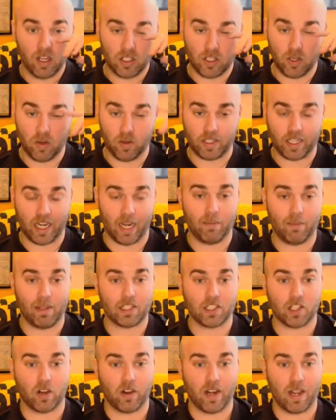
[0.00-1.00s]
to a team
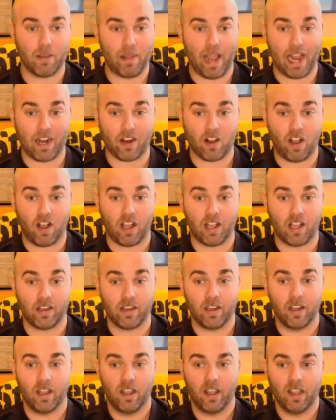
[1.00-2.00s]
that's turning it back
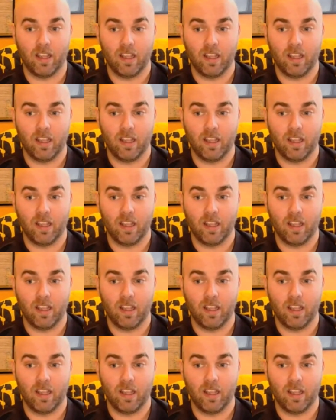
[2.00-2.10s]
on,